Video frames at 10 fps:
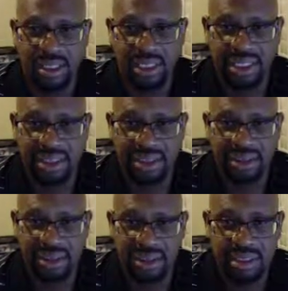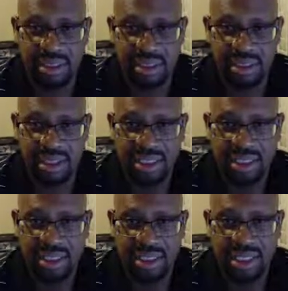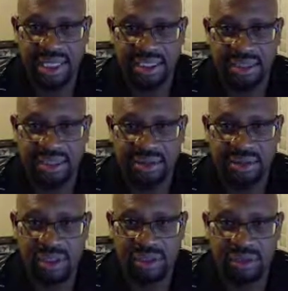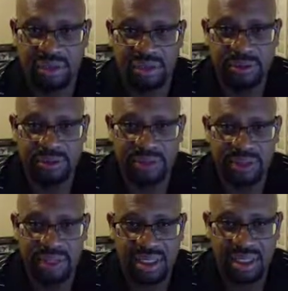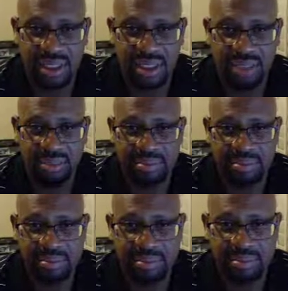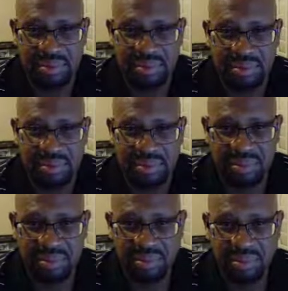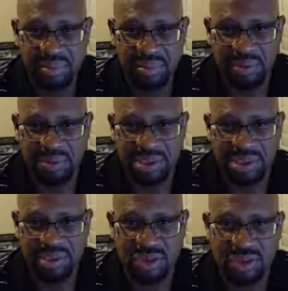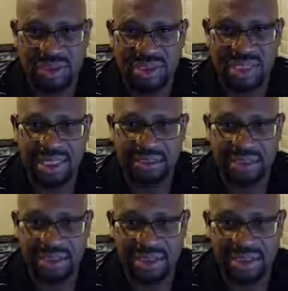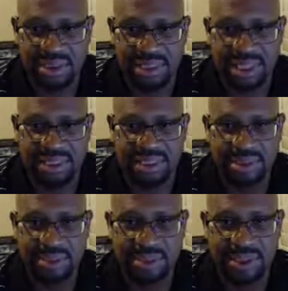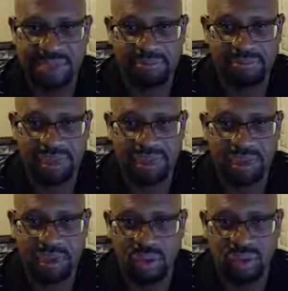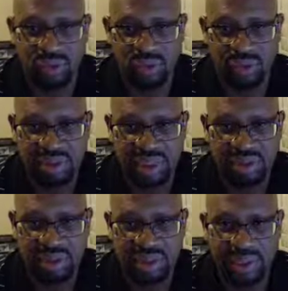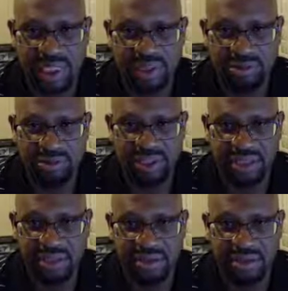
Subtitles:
Here, it had another crossover, but price was going sideways at this point. So that's why we had a fail.